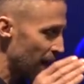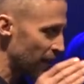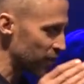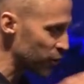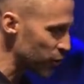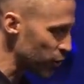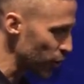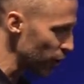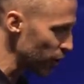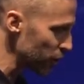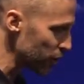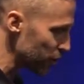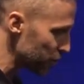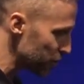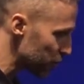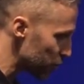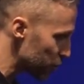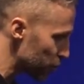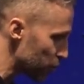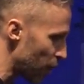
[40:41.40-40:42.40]
a church
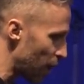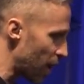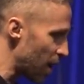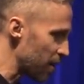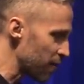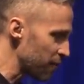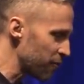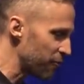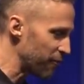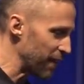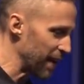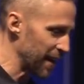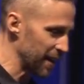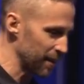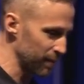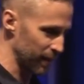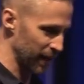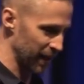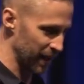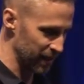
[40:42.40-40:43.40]
of strong
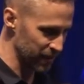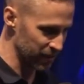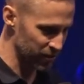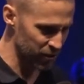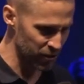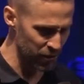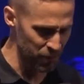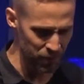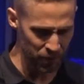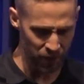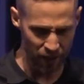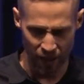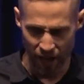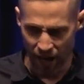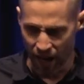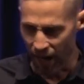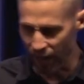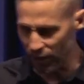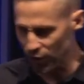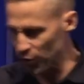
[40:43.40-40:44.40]
families,
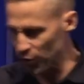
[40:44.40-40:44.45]
a